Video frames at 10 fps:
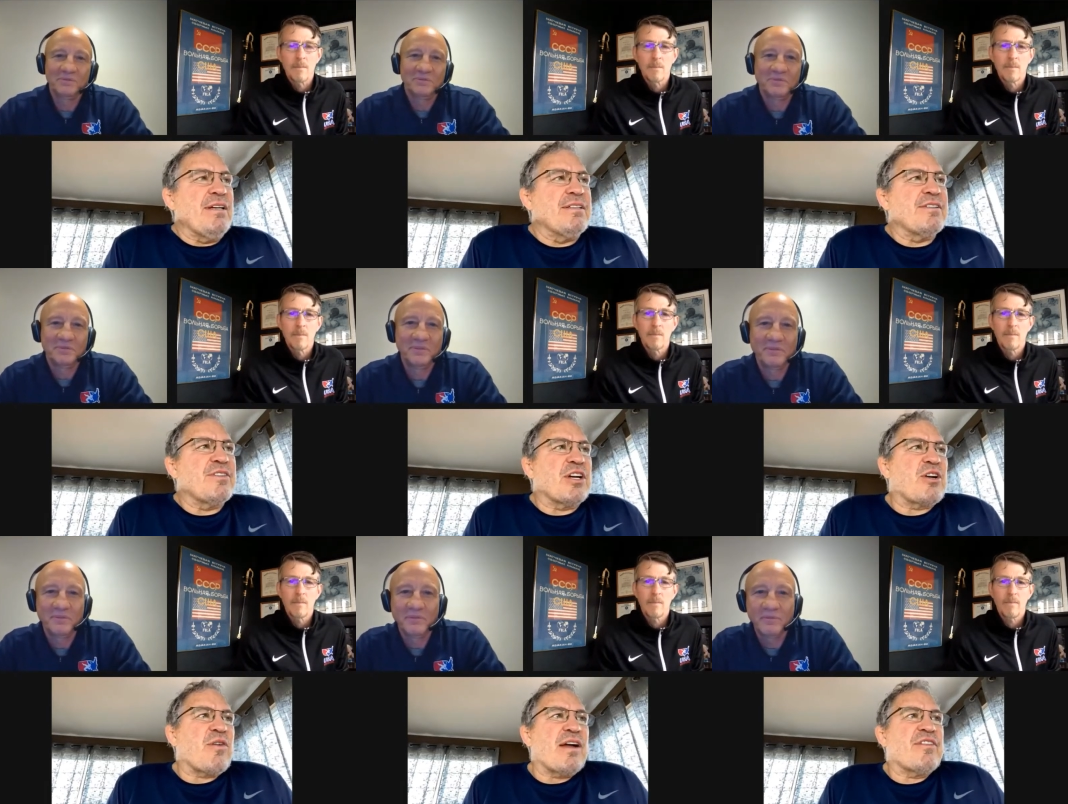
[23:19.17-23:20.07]

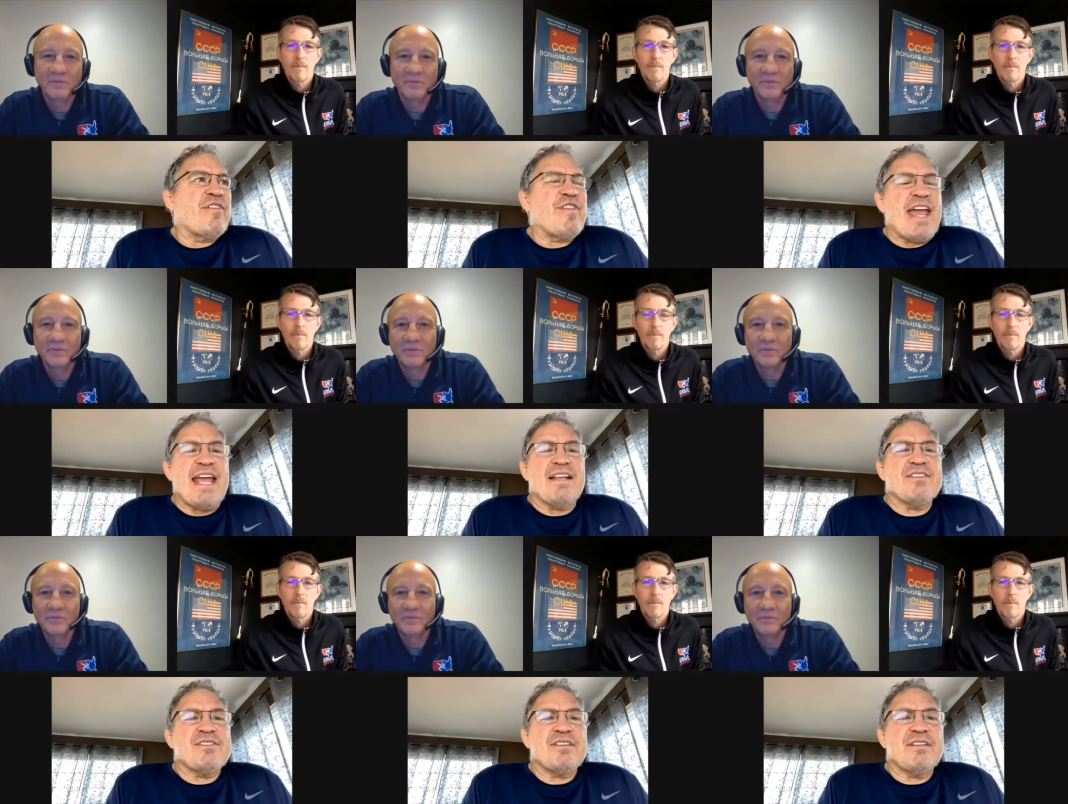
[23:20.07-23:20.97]
Speaker 1: the the
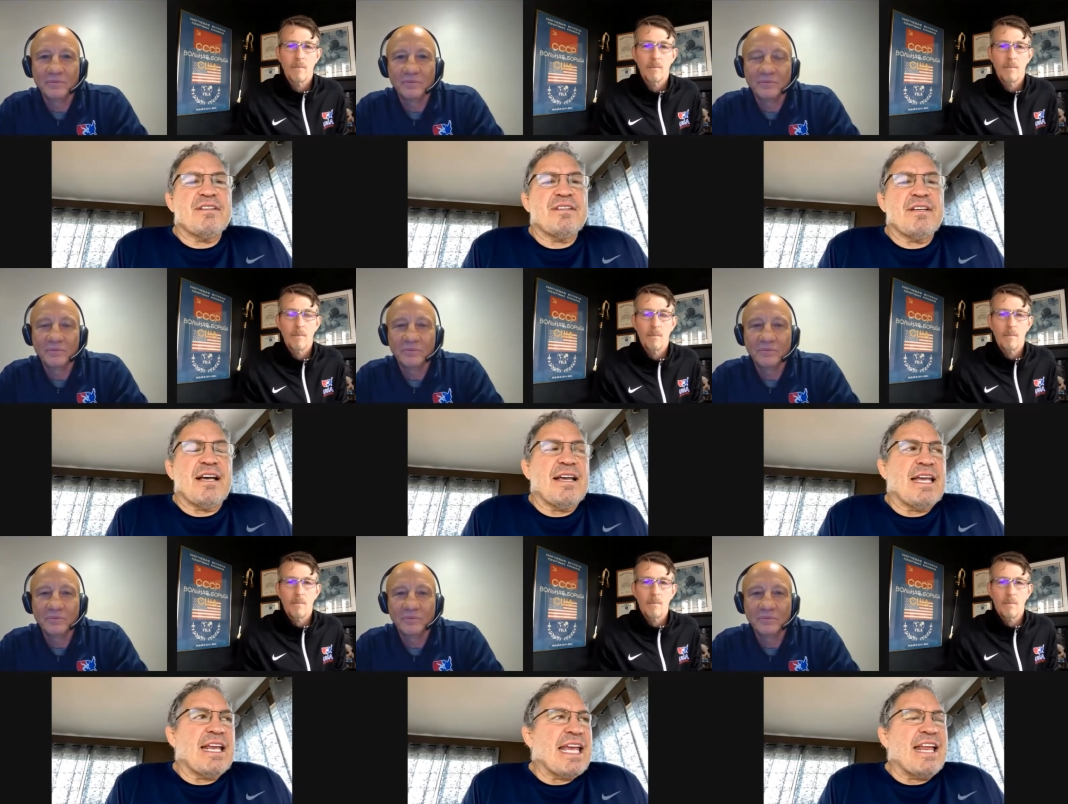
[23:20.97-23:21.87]
fans
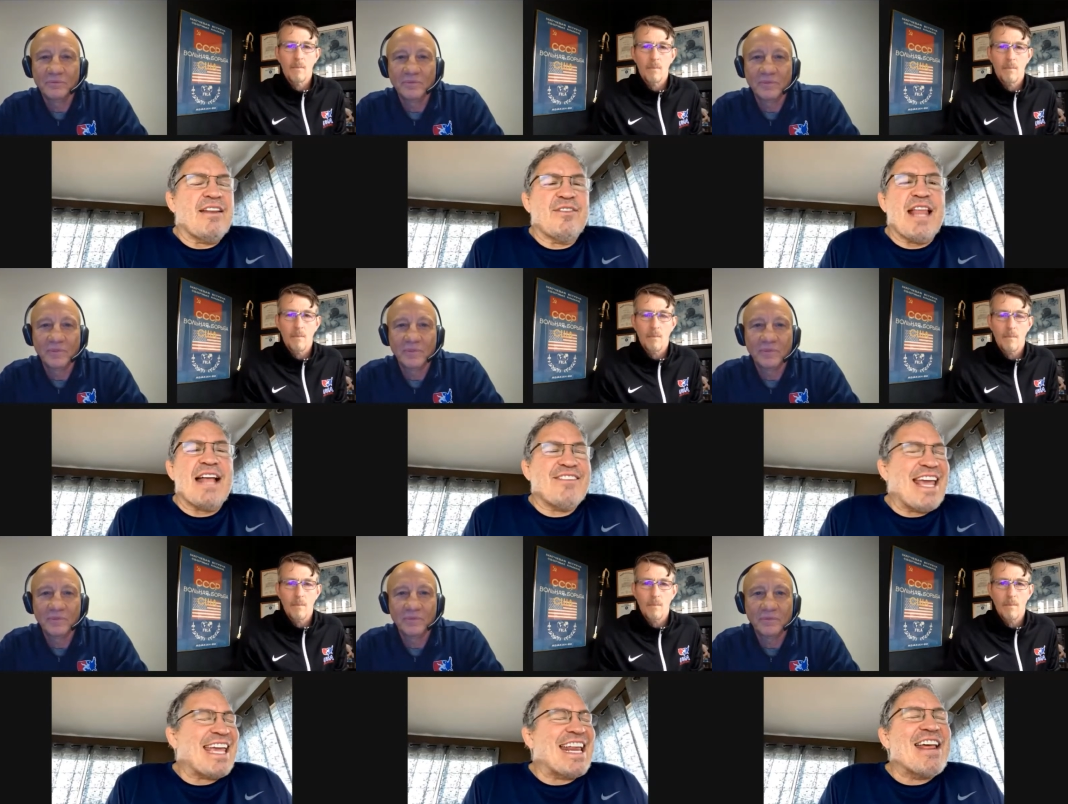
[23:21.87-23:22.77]
again not
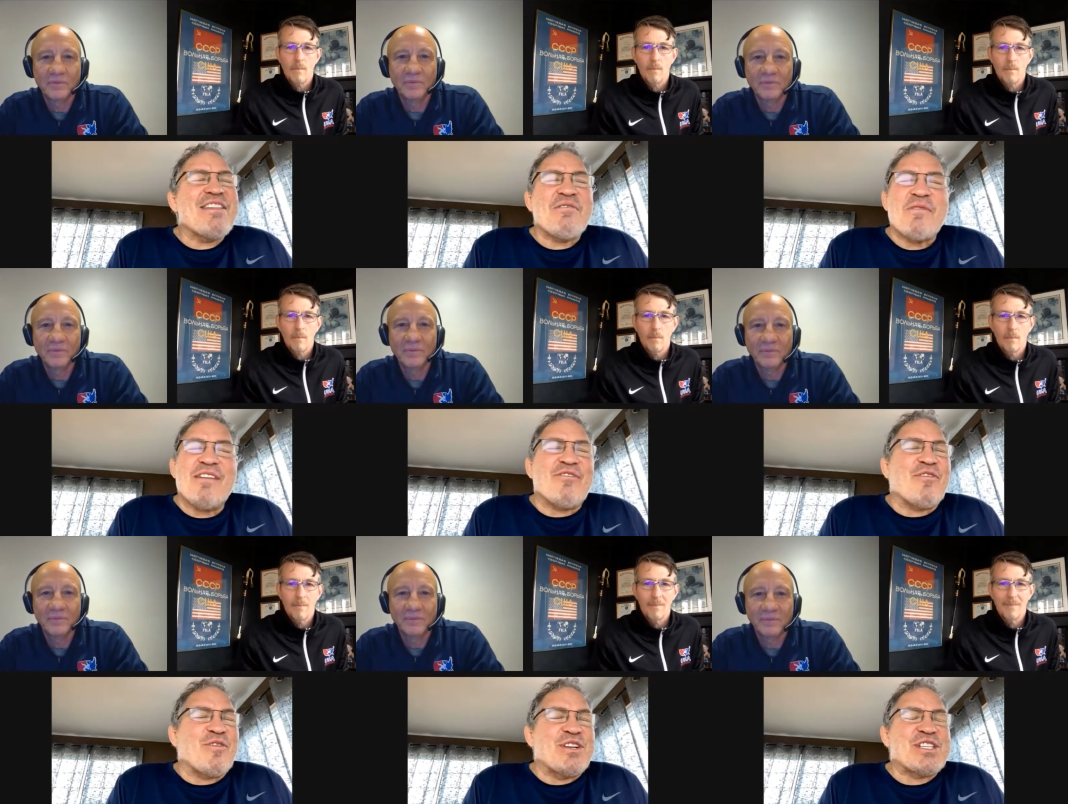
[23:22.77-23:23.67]
taking anything away from
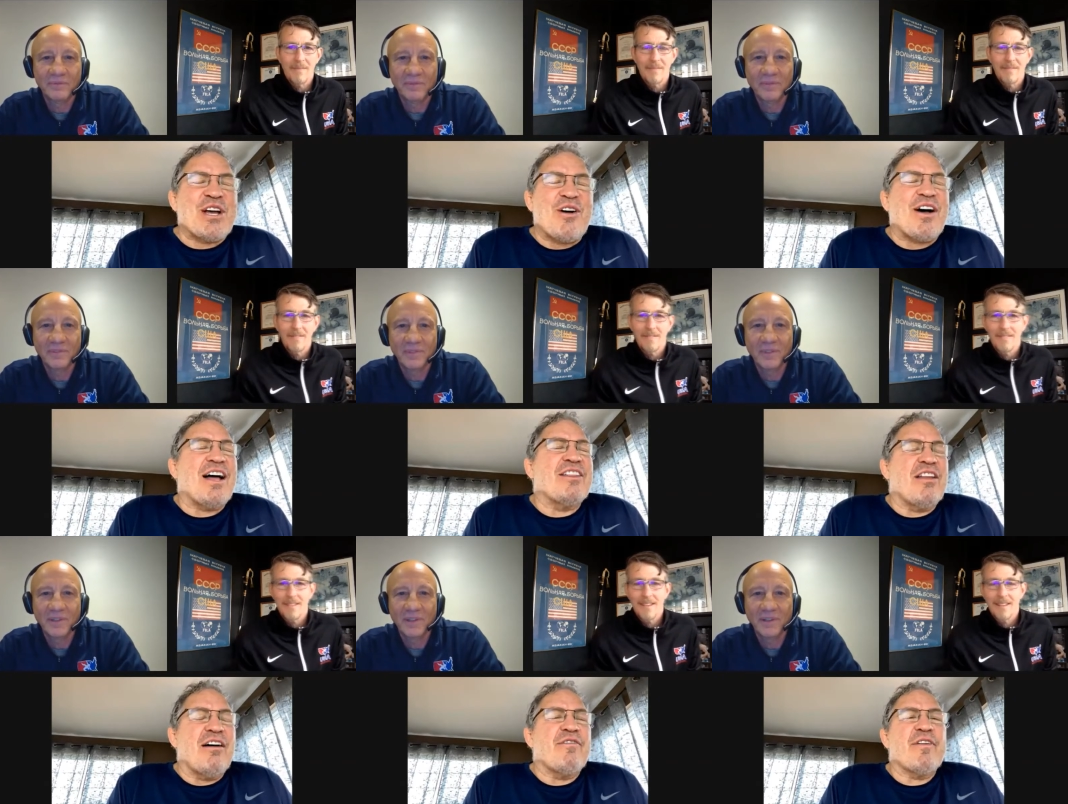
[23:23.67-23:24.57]
freestyle i
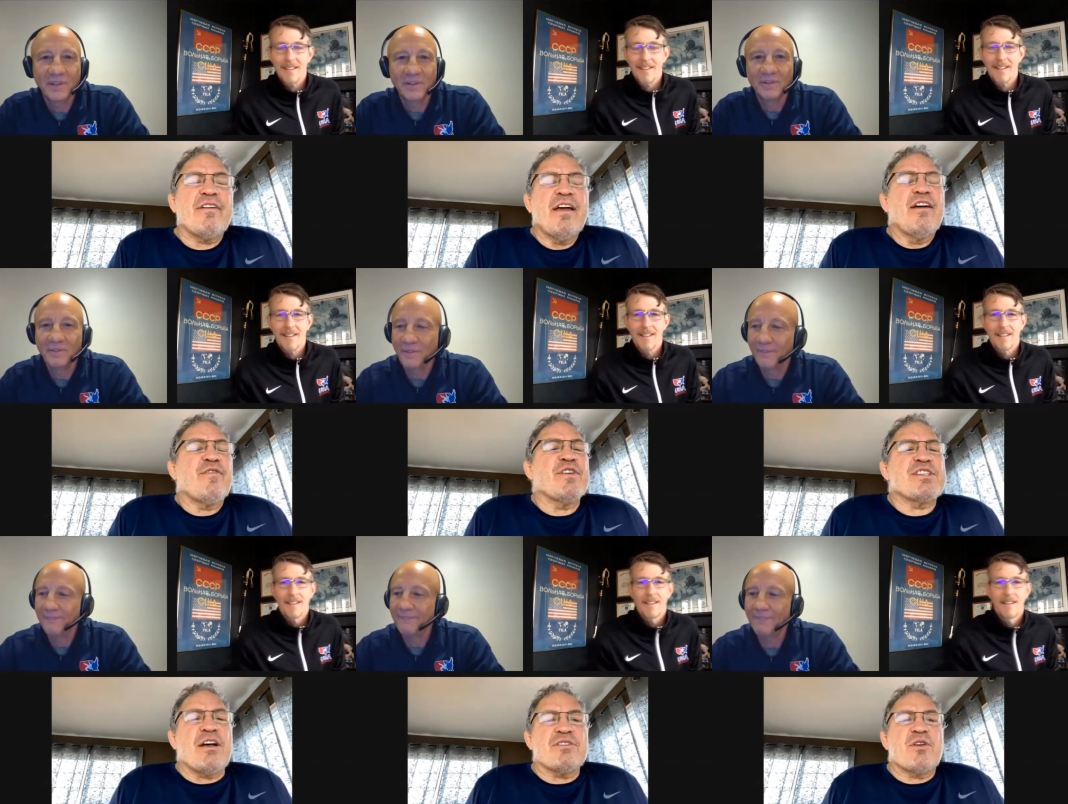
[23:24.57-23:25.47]
love
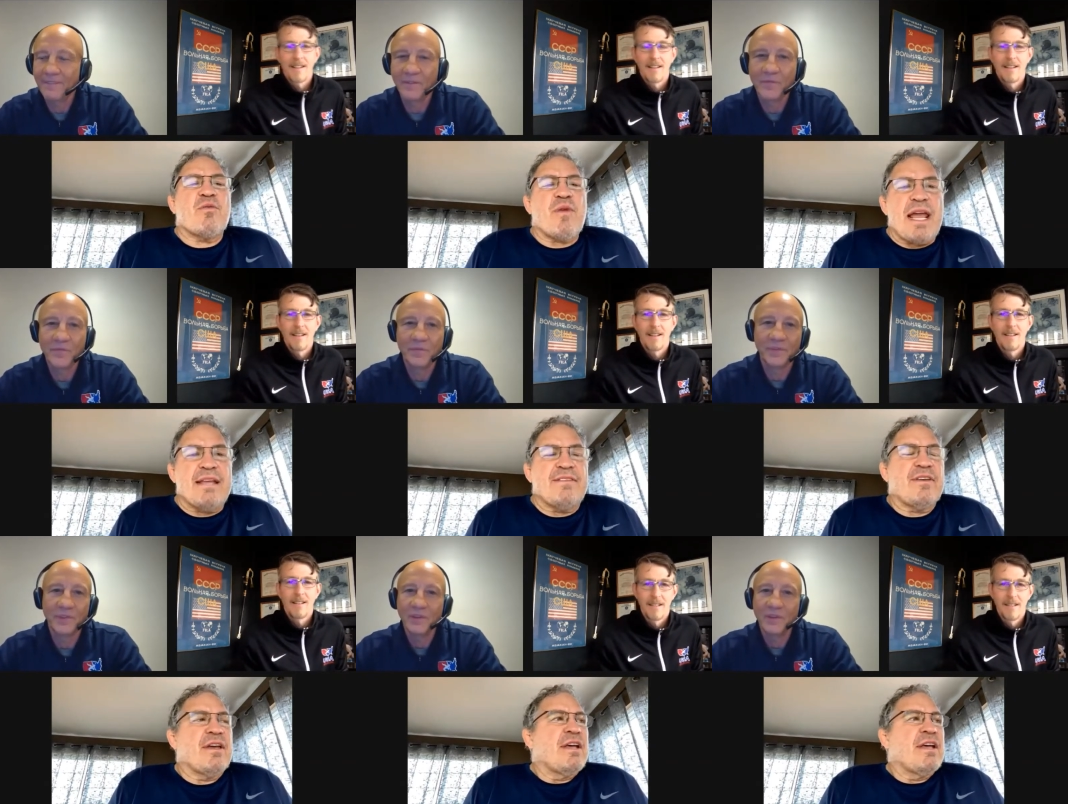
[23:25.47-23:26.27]
freestyle's great